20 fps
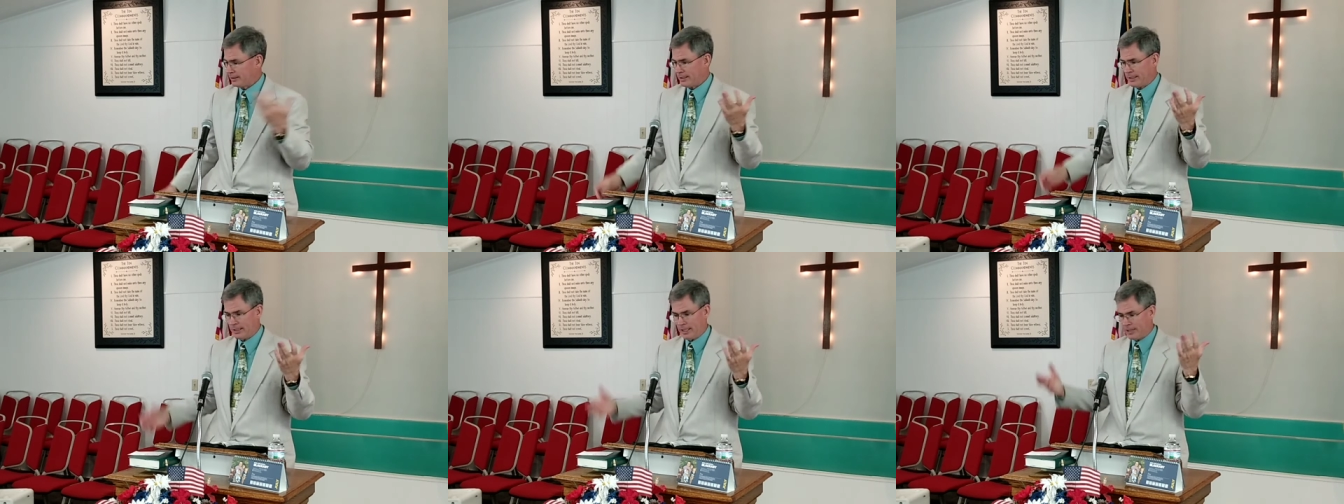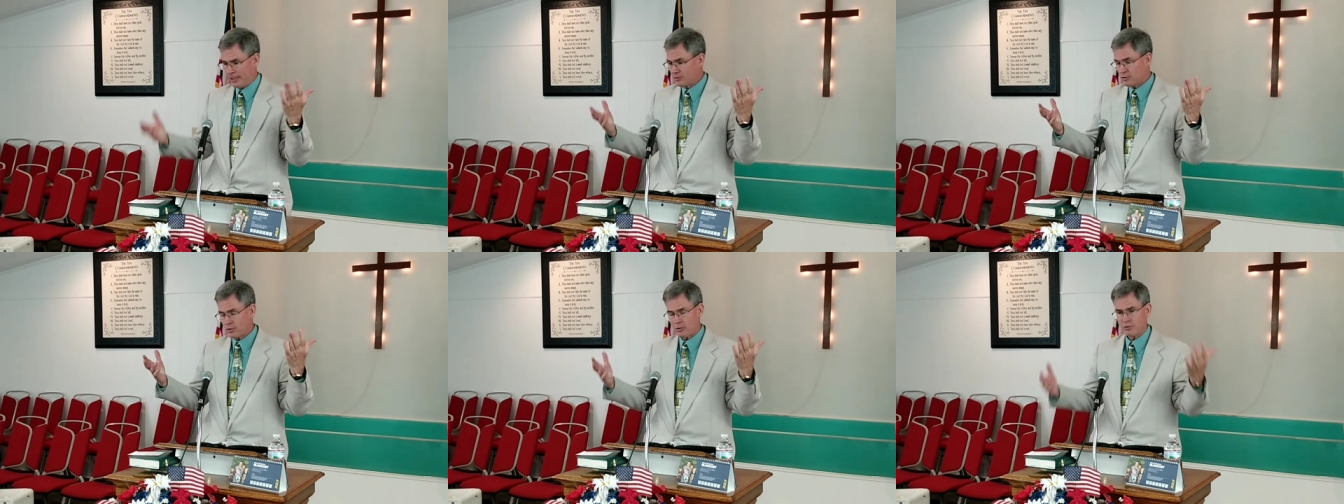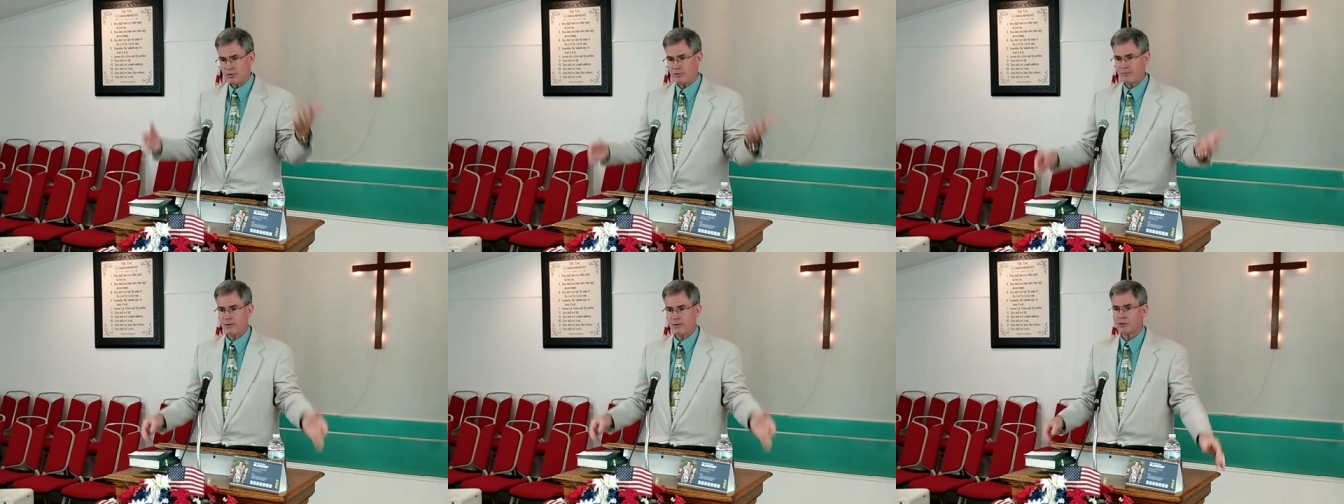And I
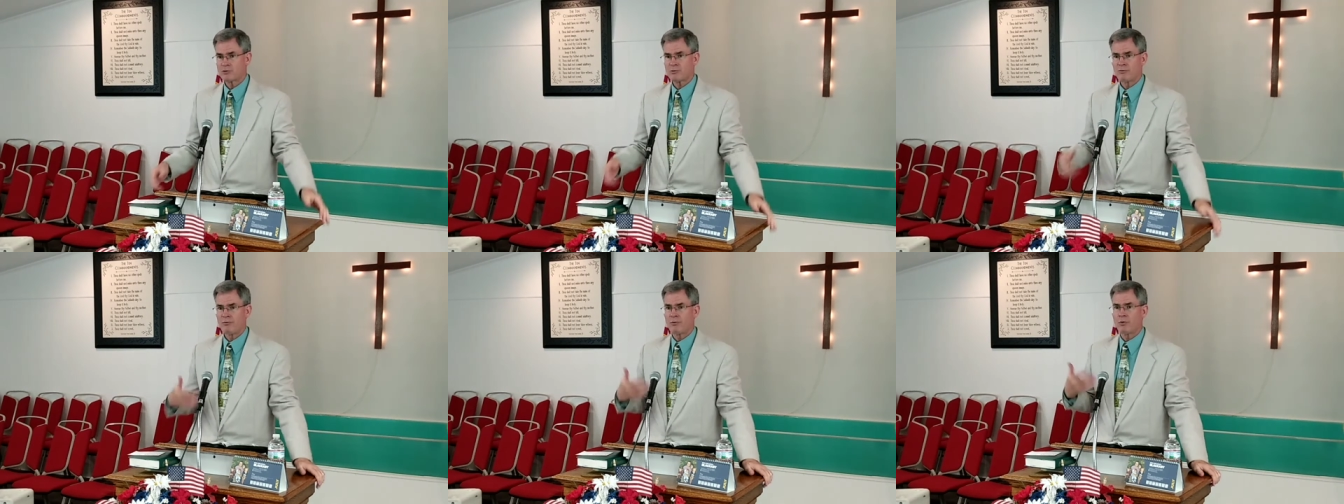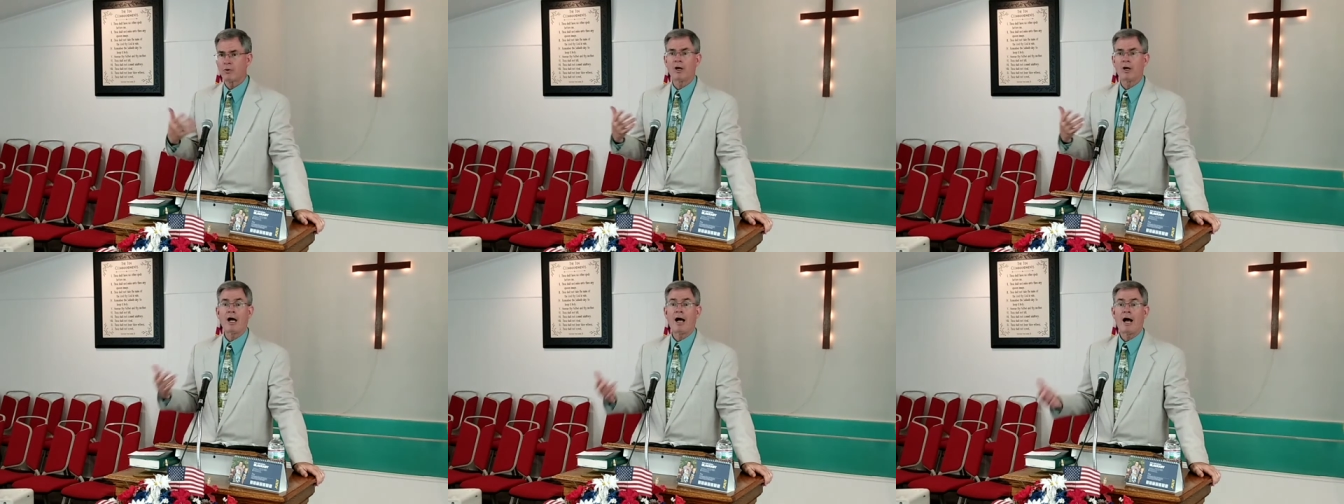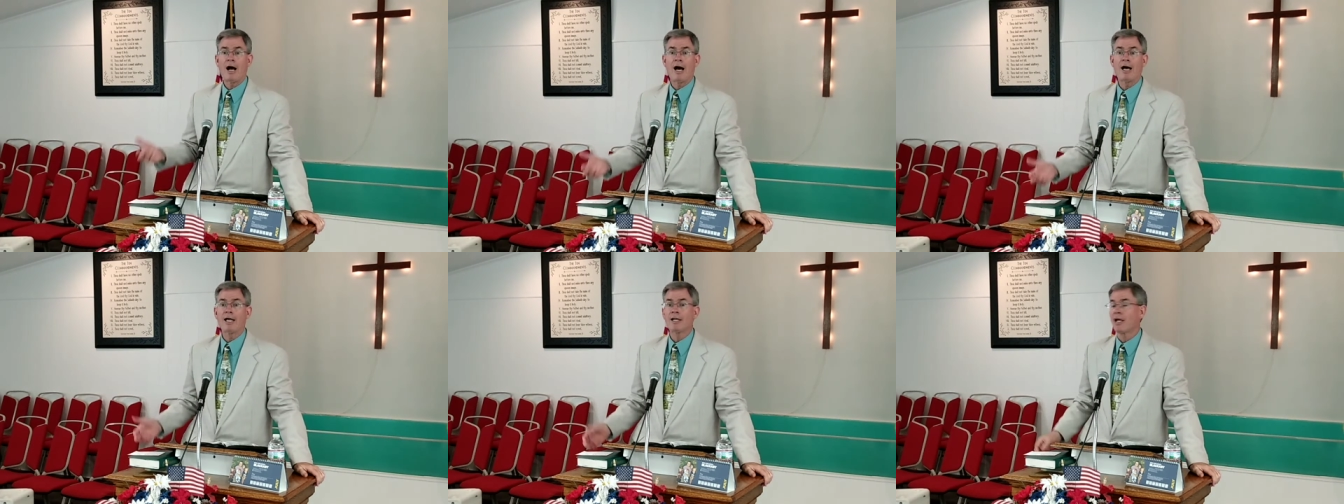told you folks before,
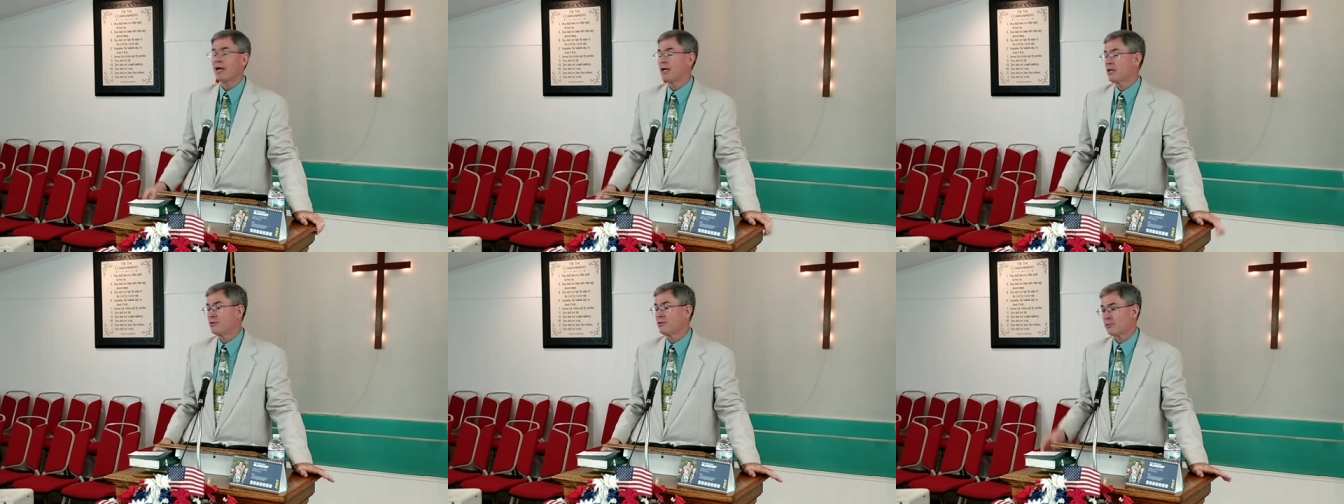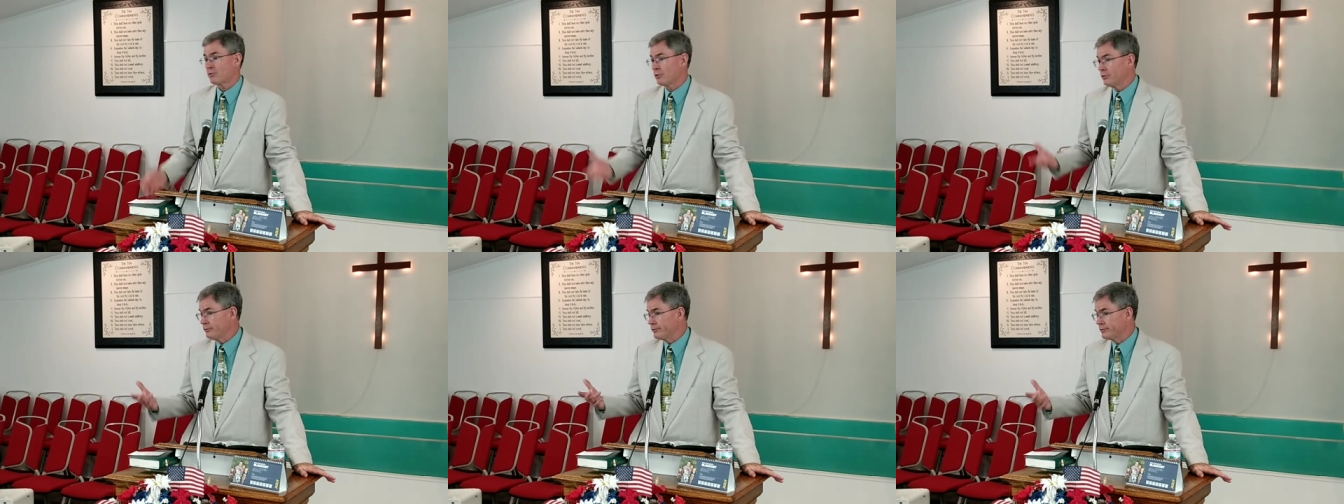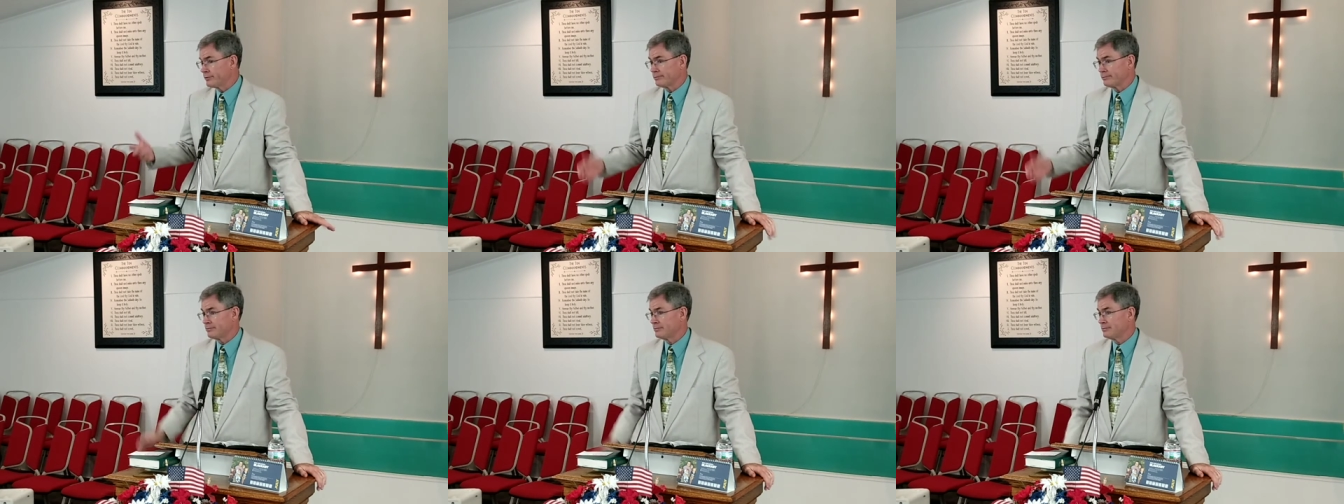I like fruit.
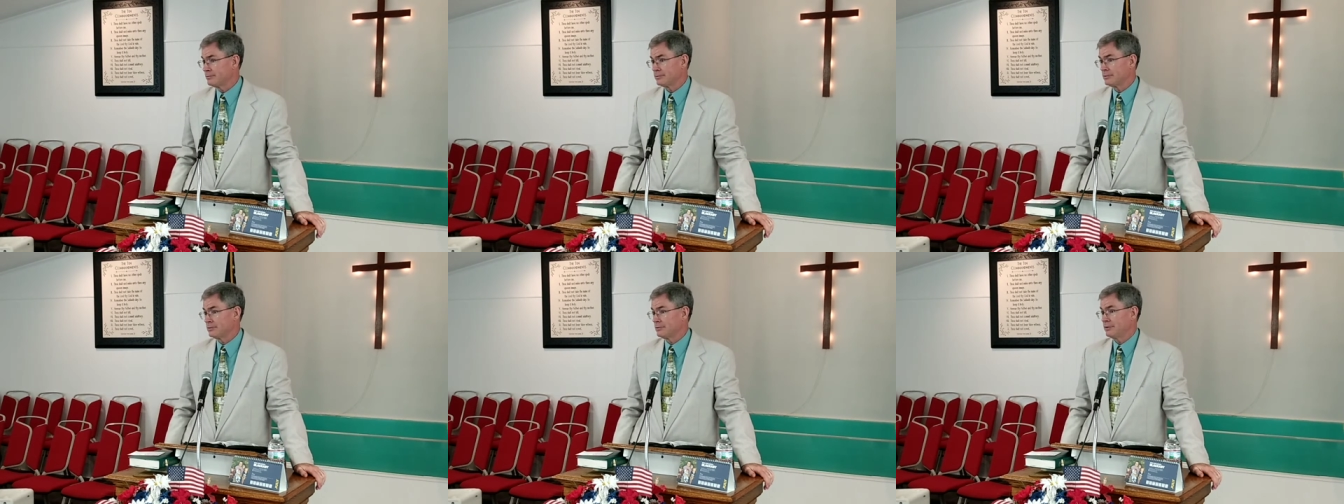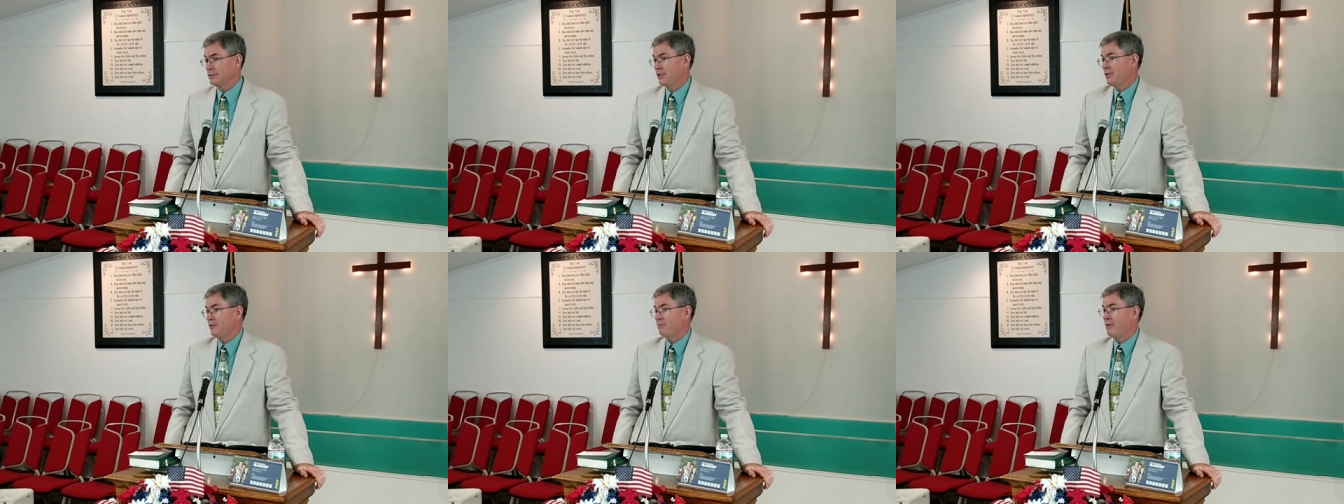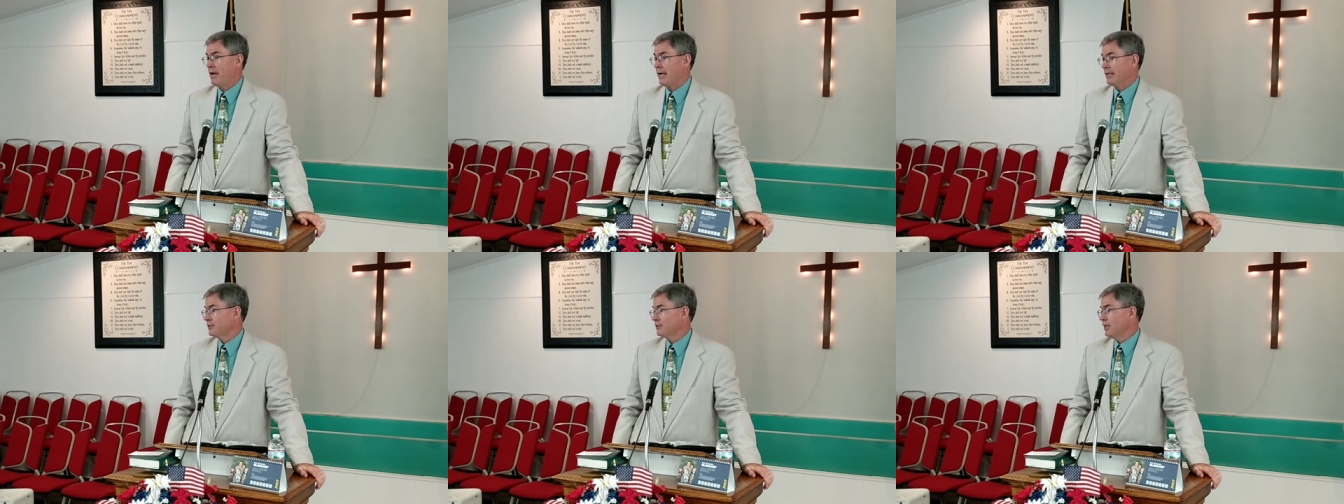In
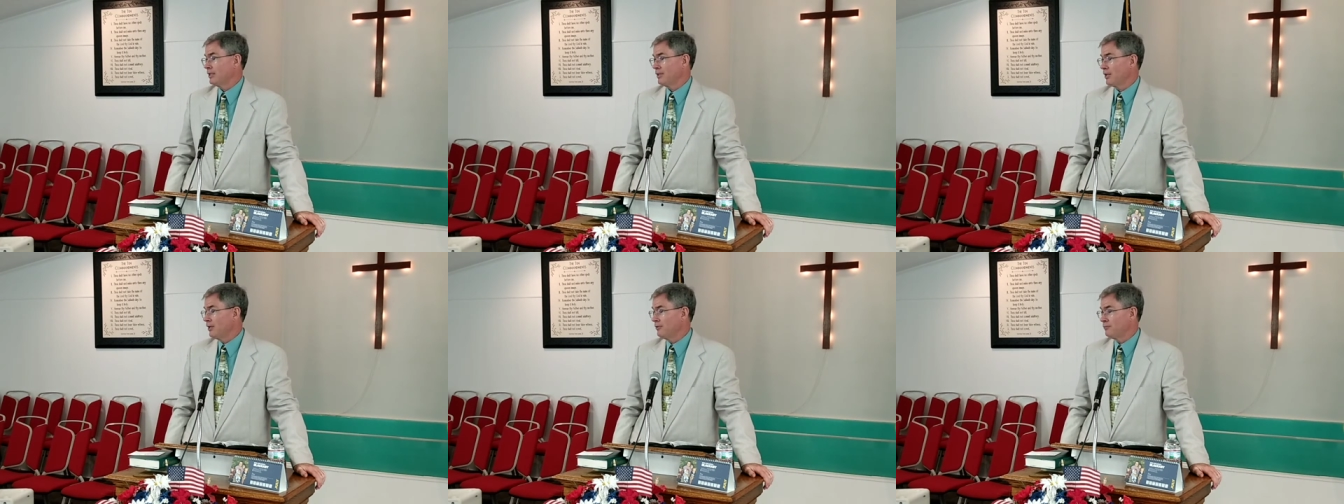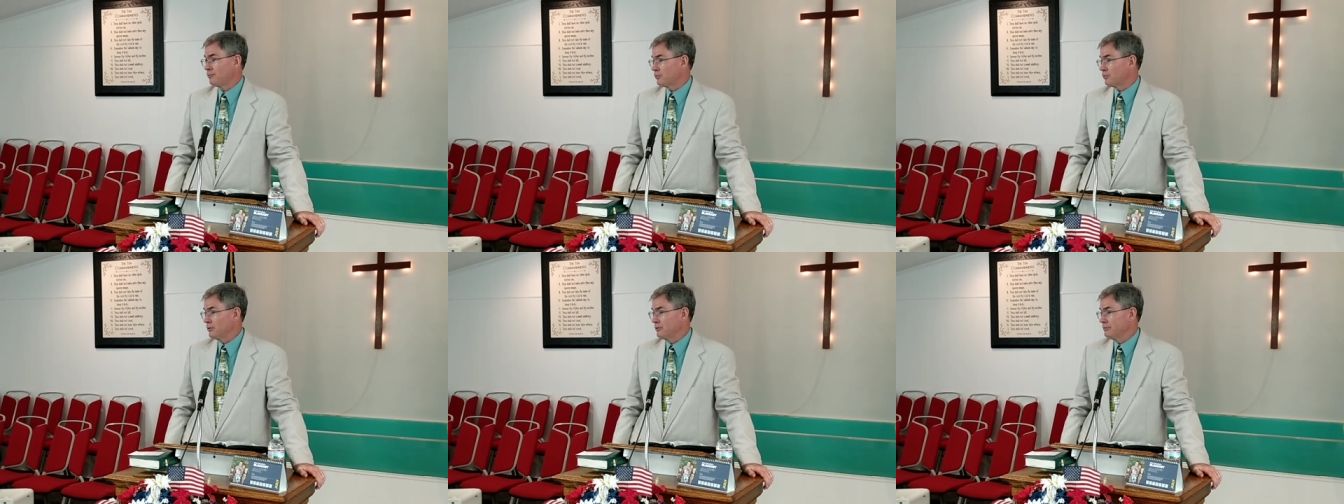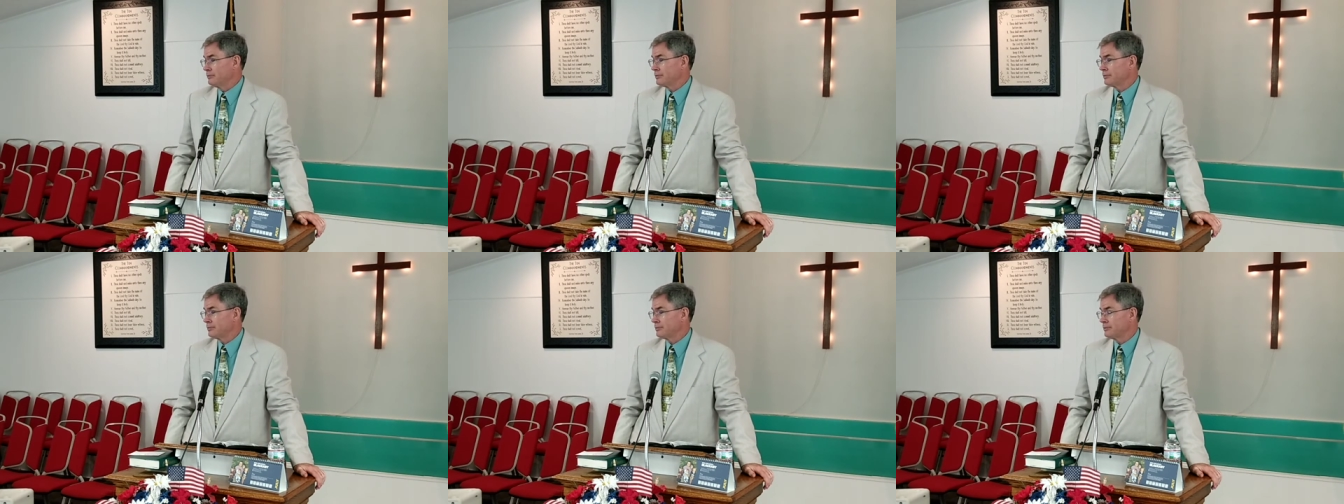fact, I love
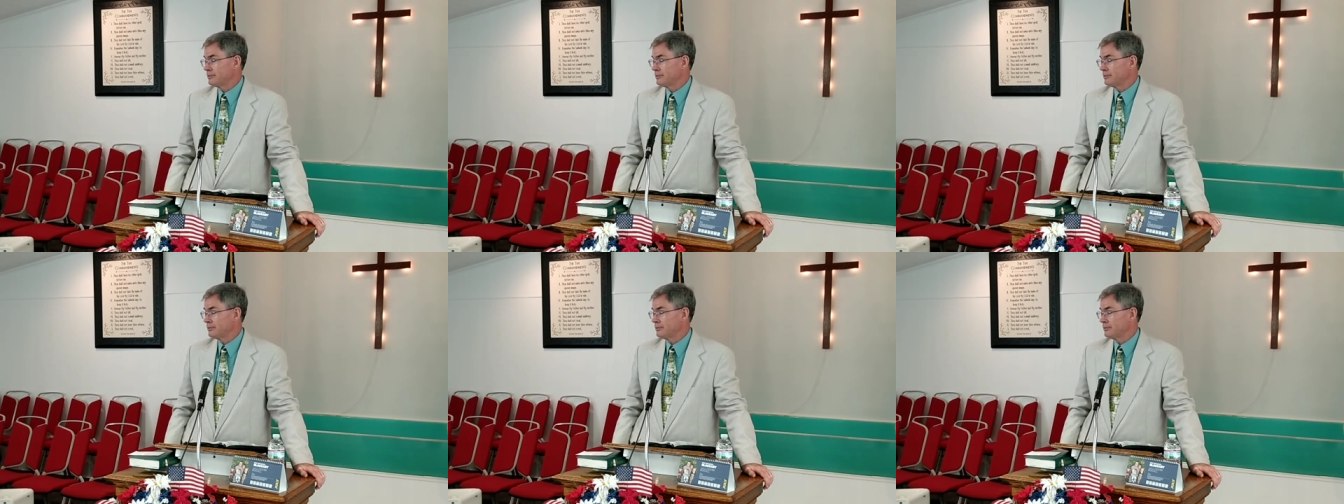fruit.